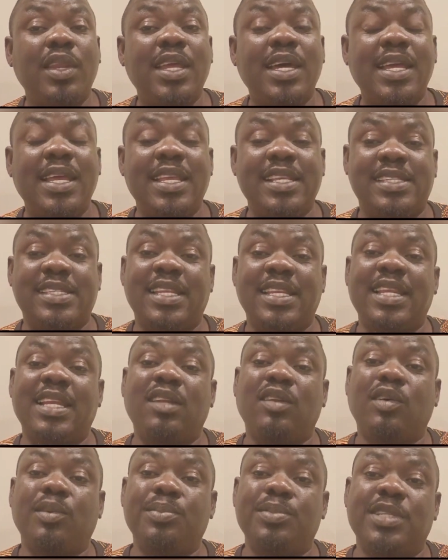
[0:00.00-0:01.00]
other
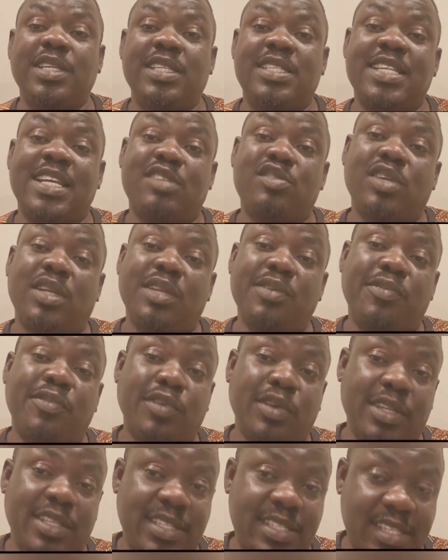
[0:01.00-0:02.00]
external objects actually
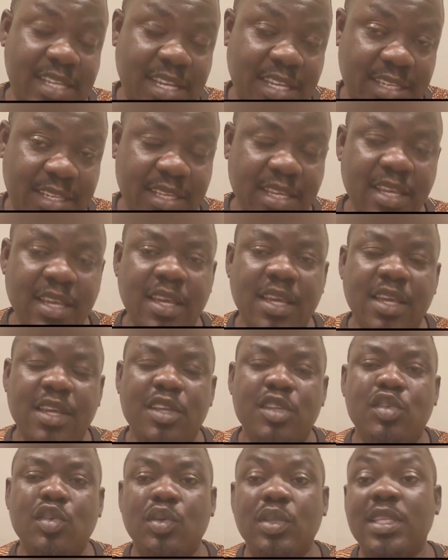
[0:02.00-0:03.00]
fall inside.
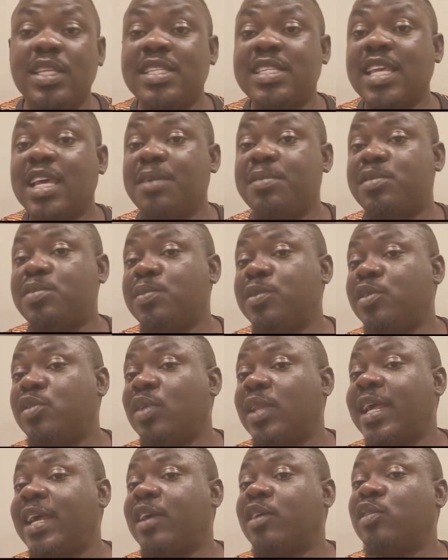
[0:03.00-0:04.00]
So this helps me
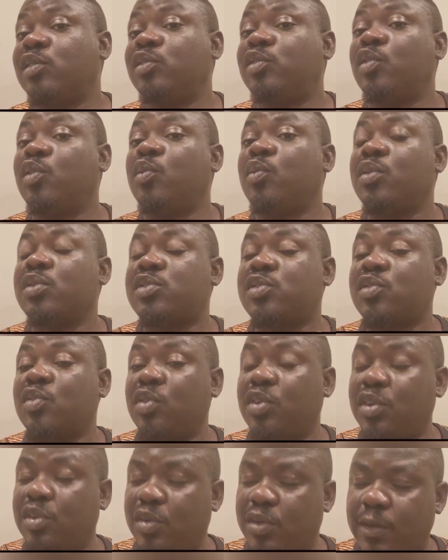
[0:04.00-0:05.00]
to like control what's
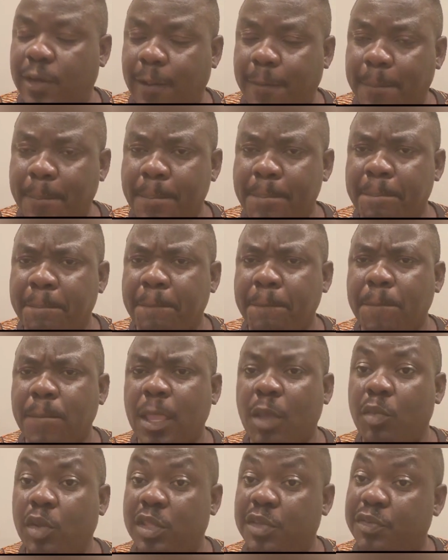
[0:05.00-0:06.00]
going on.
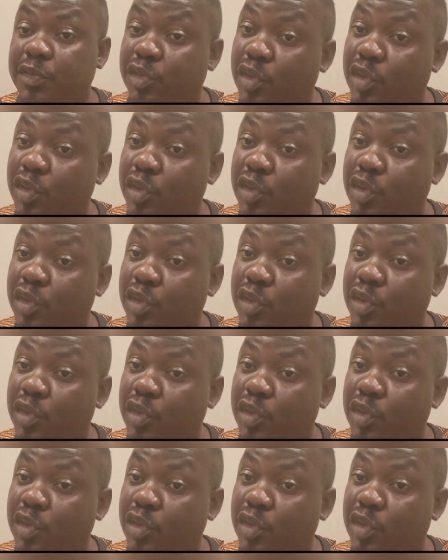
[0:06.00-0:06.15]
But if